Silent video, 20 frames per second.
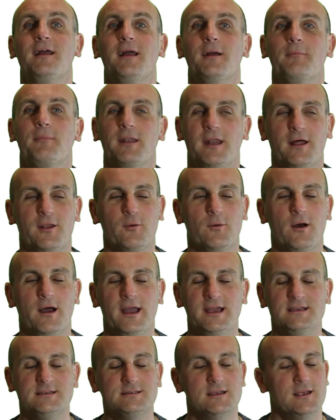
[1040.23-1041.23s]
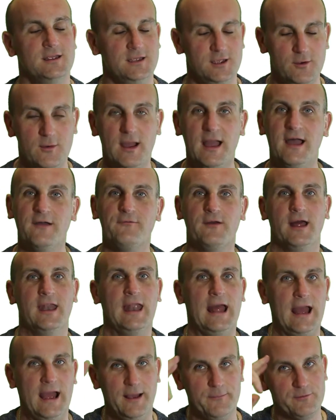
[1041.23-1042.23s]
But otherwise, you have an
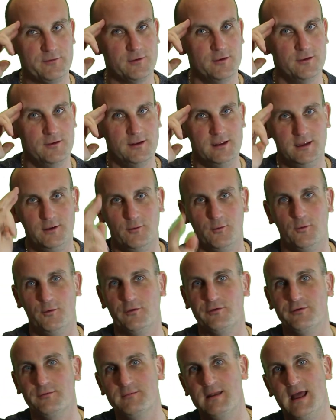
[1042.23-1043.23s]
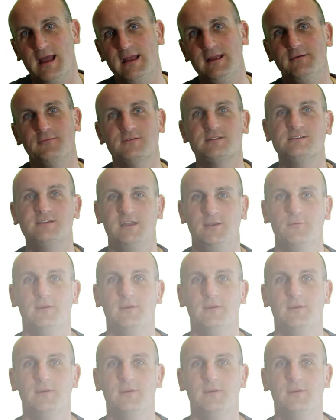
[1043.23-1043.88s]
absolutely awesome day. See you